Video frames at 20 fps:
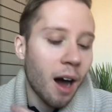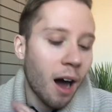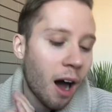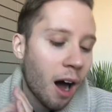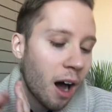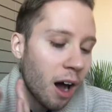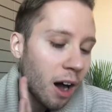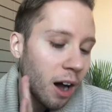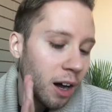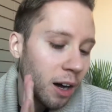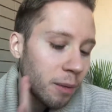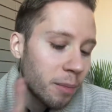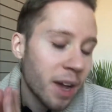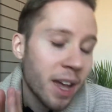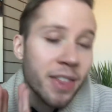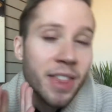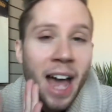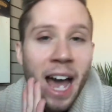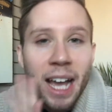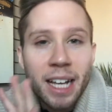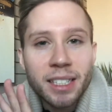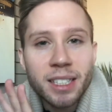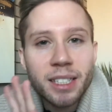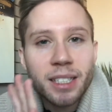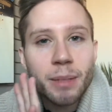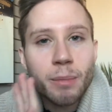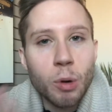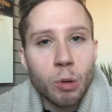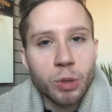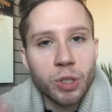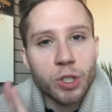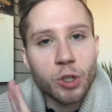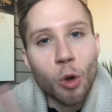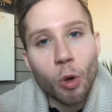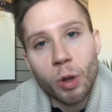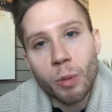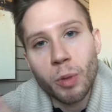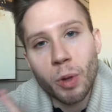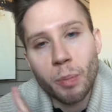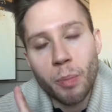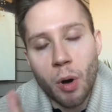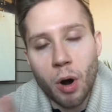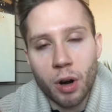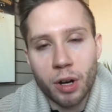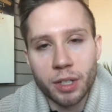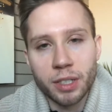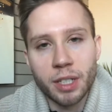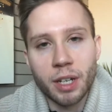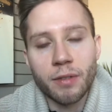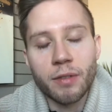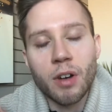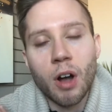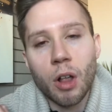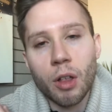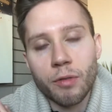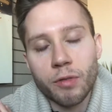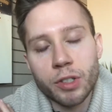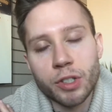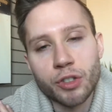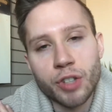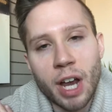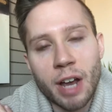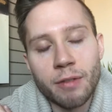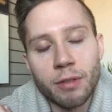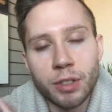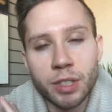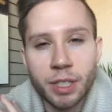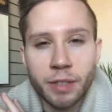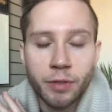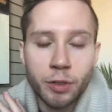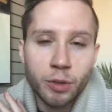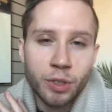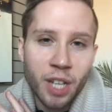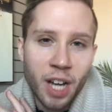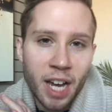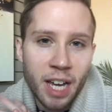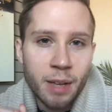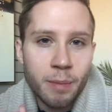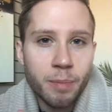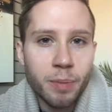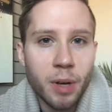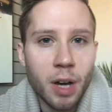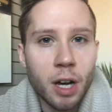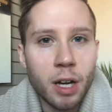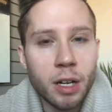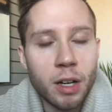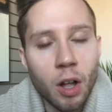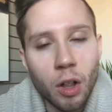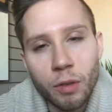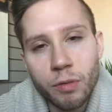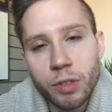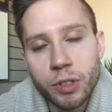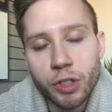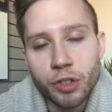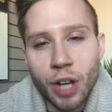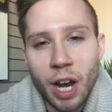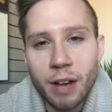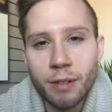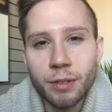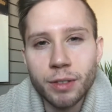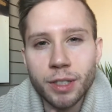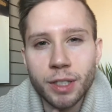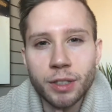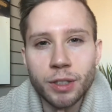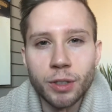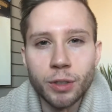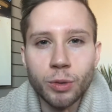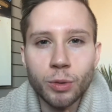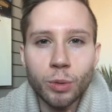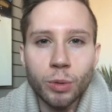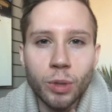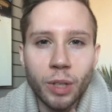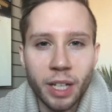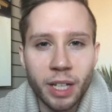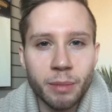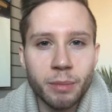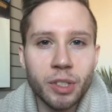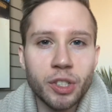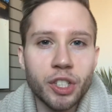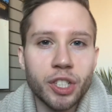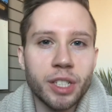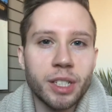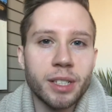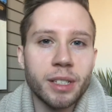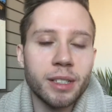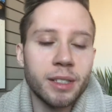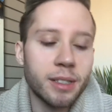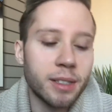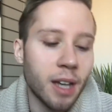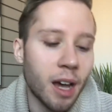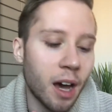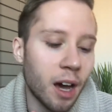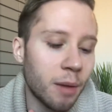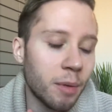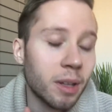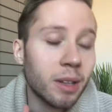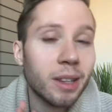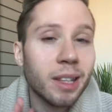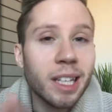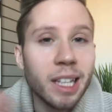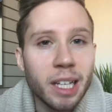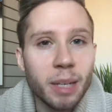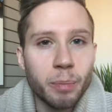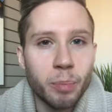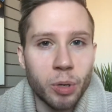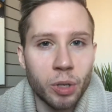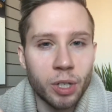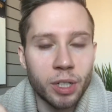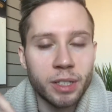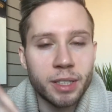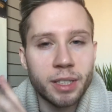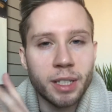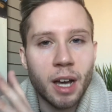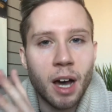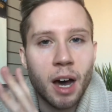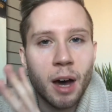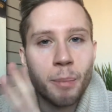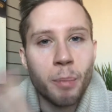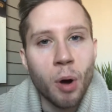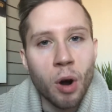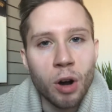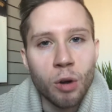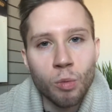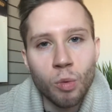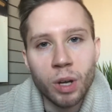And that is the most notable part of Gulliver's Travels. If you type Gulliver's Travels into Google Images, Lilliput, part